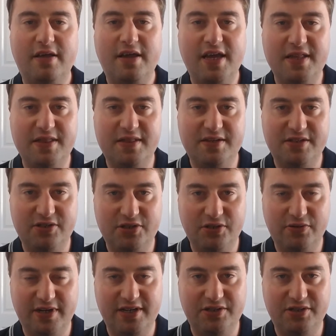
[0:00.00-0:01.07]
in the
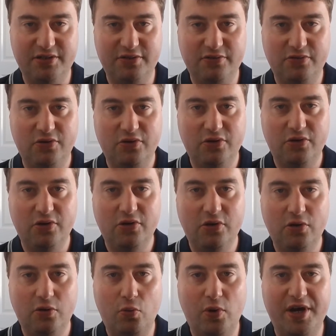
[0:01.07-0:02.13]
situation
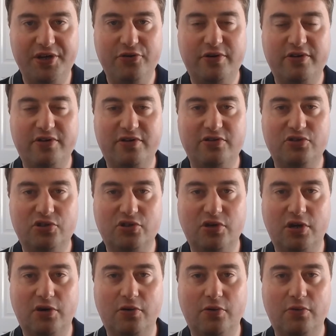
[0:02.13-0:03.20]
where you can
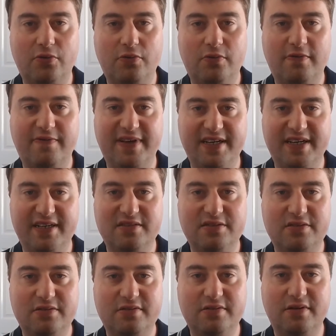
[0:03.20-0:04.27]
control
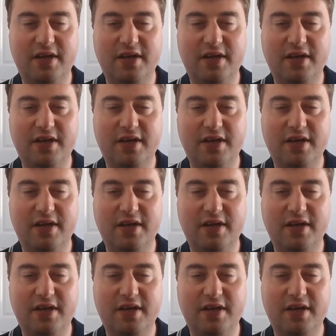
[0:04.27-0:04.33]
things,